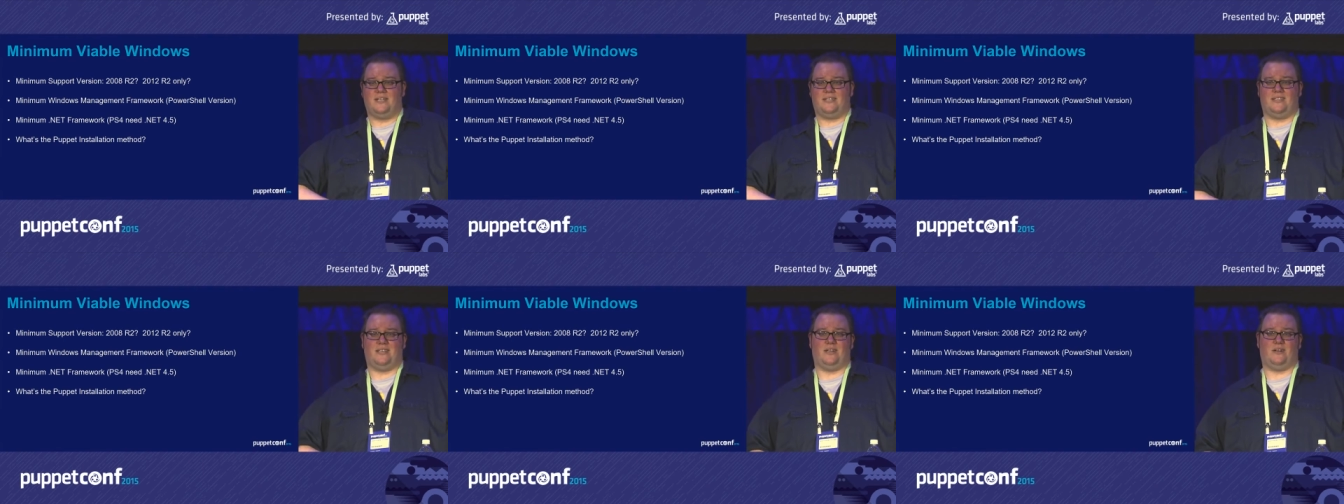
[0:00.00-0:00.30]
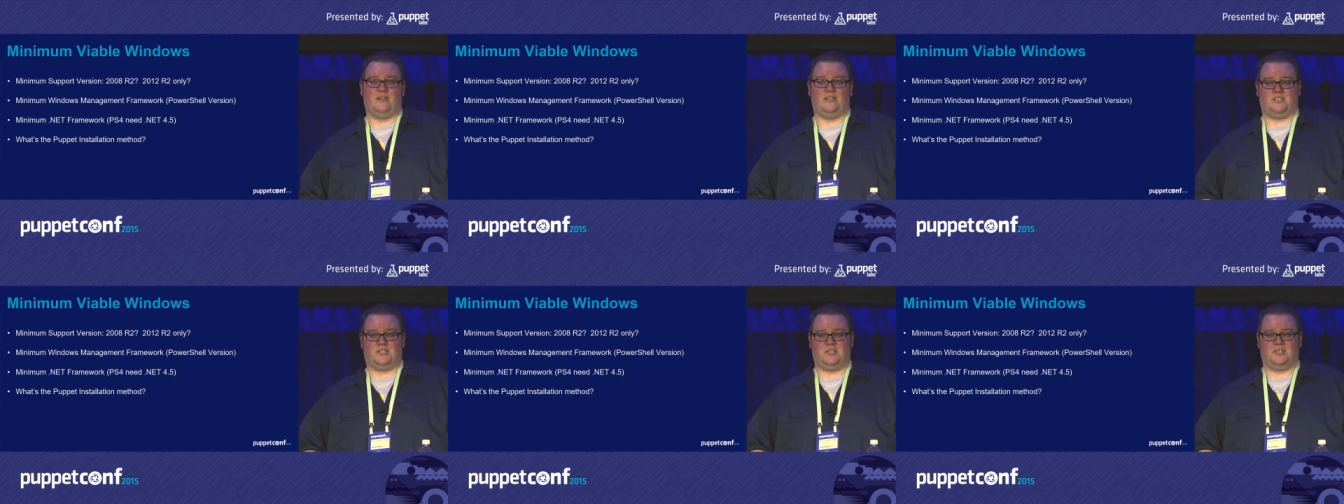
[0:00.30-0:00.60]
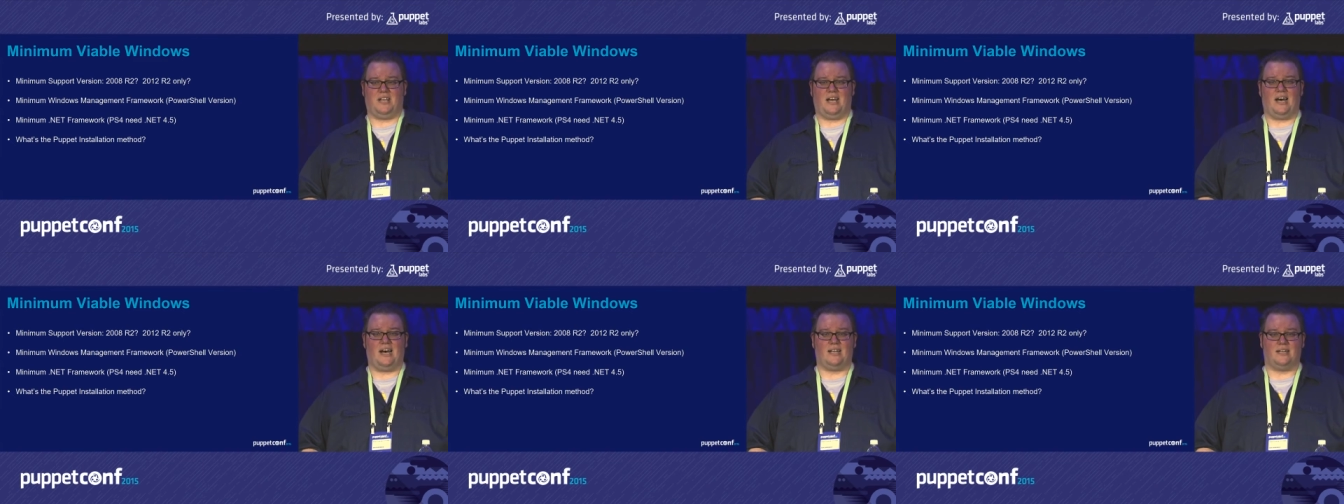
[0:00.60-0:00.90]
There is a
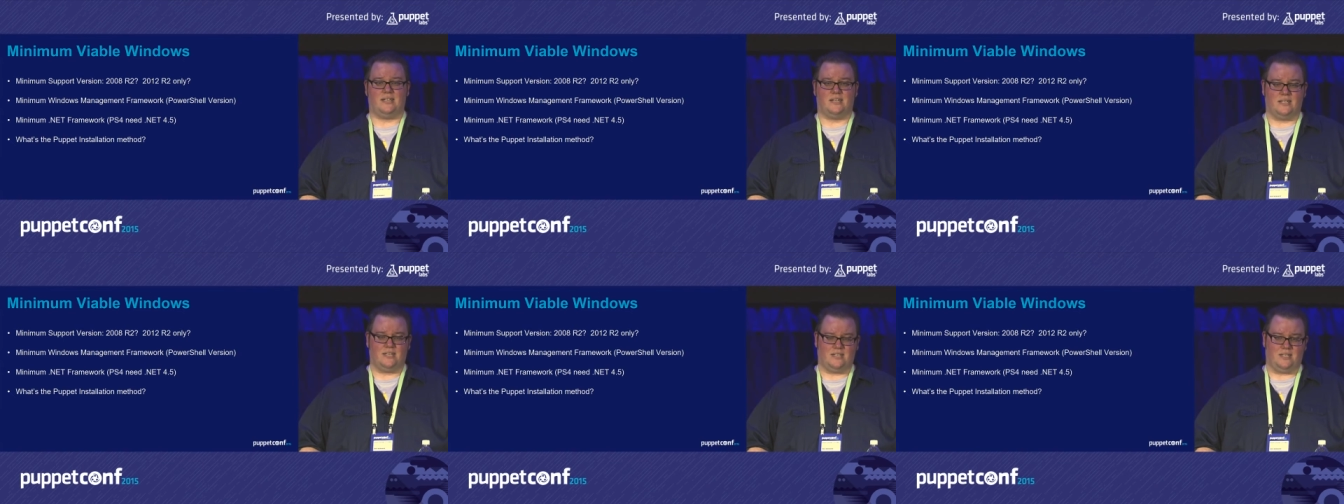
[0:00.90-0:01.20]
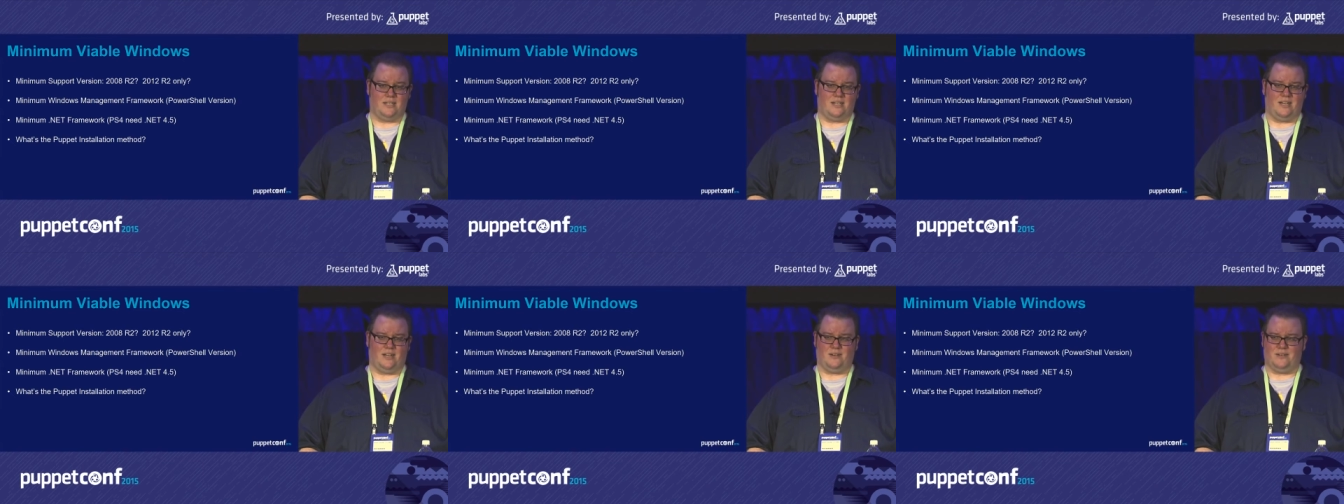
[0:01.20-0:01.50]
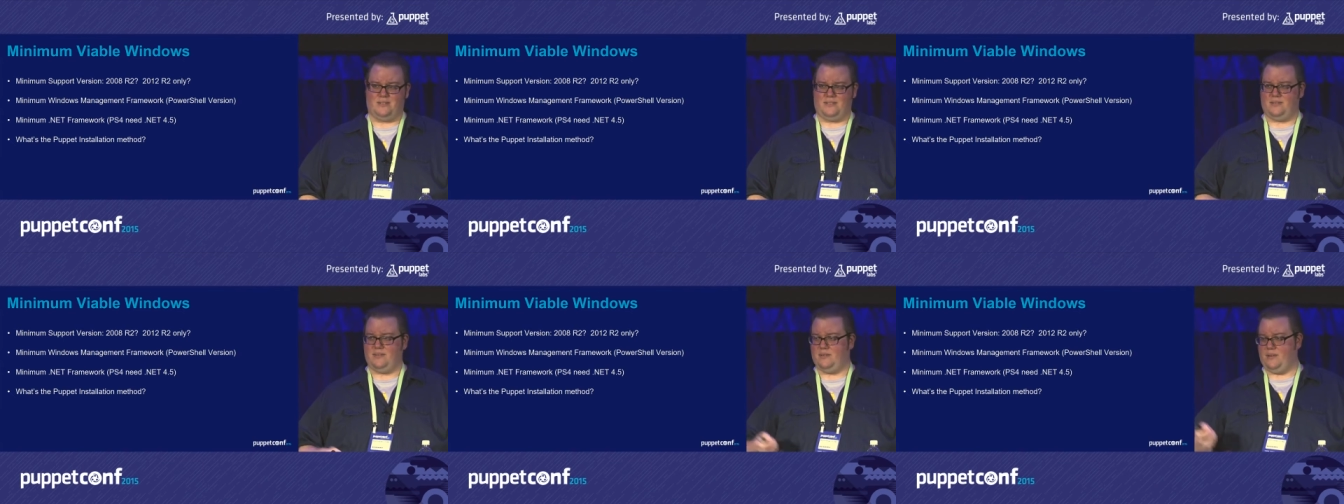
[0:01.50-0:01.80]
lot
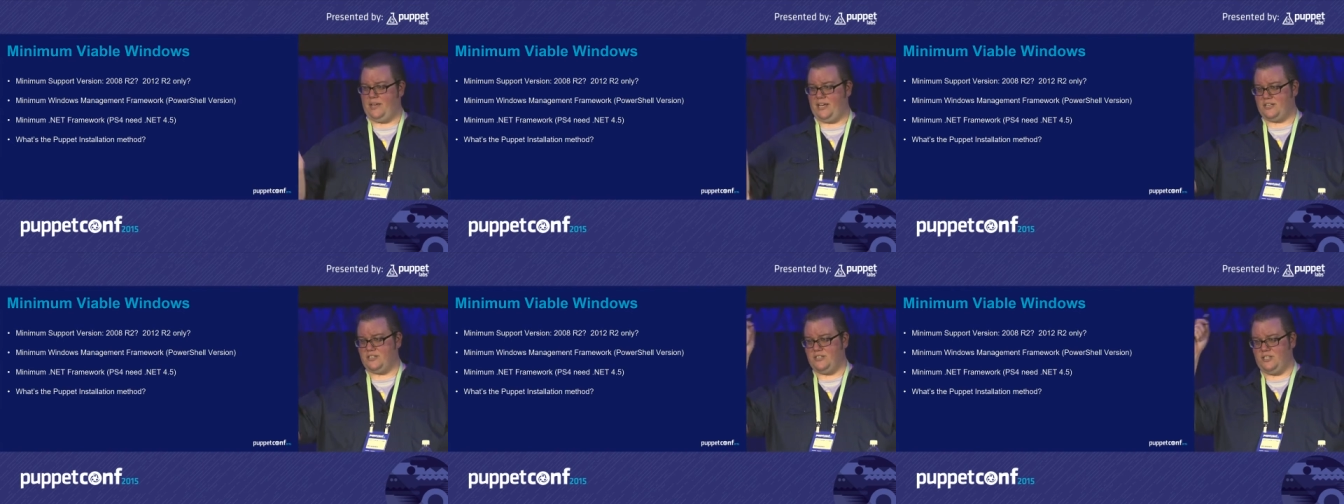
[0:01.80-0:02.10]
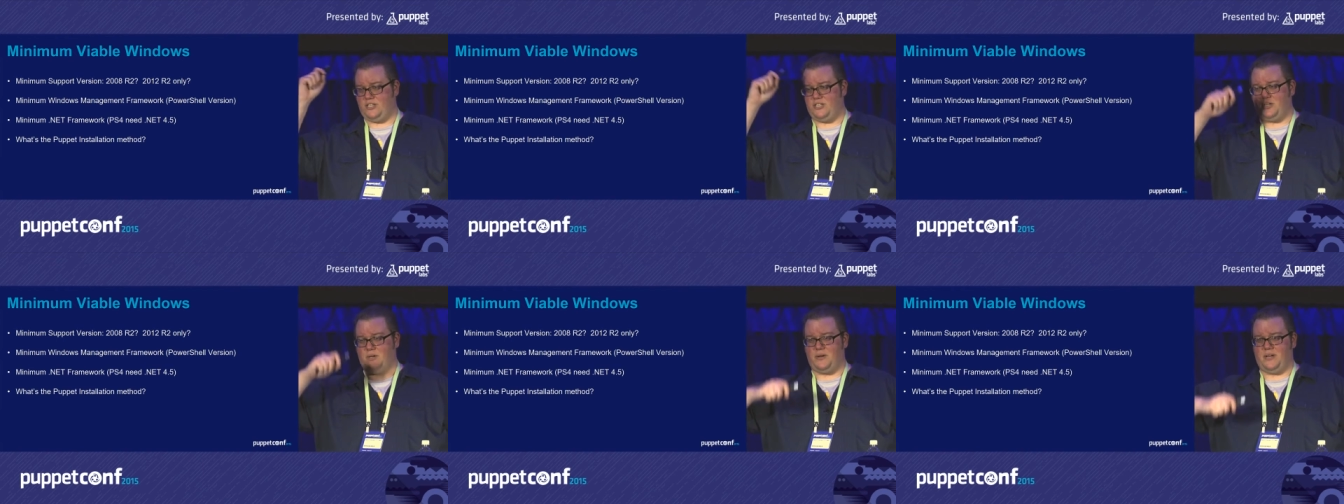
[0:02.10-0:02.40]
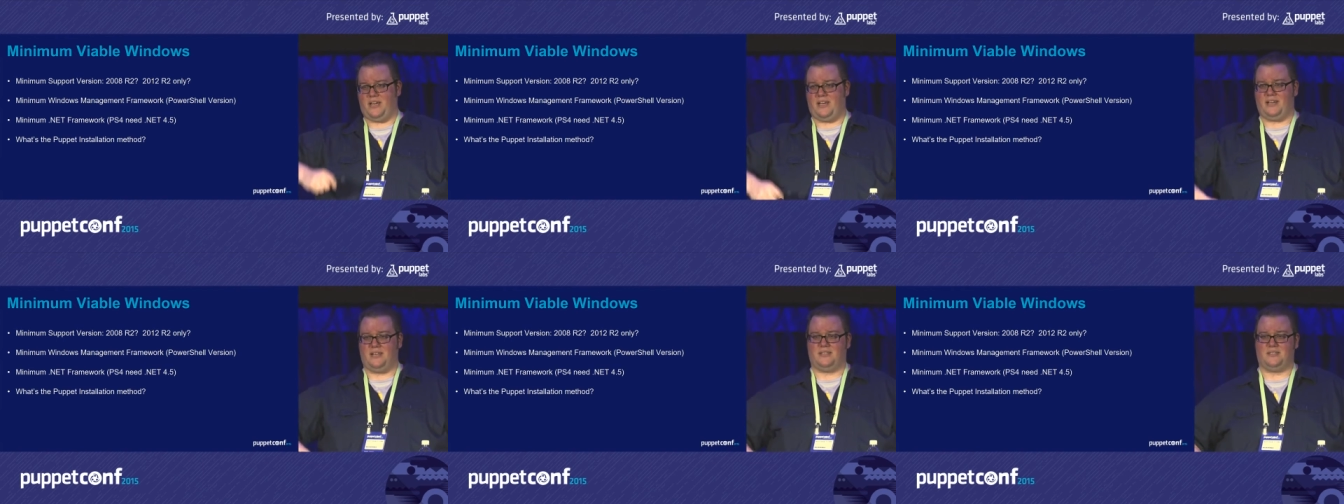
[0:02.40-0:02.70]
I'll oh, actually show
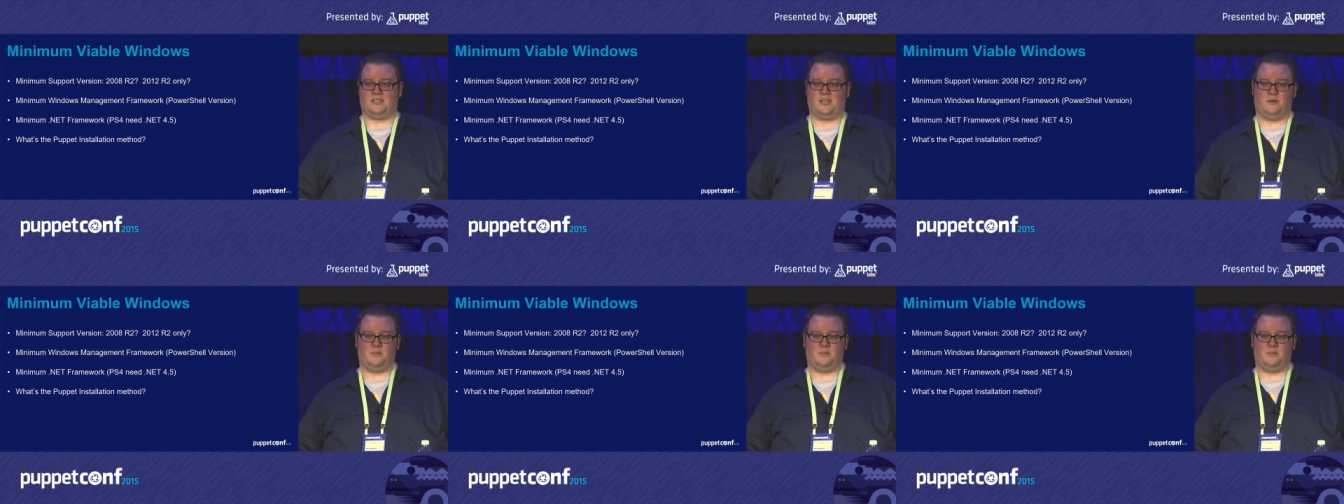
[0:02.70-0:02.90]
hands.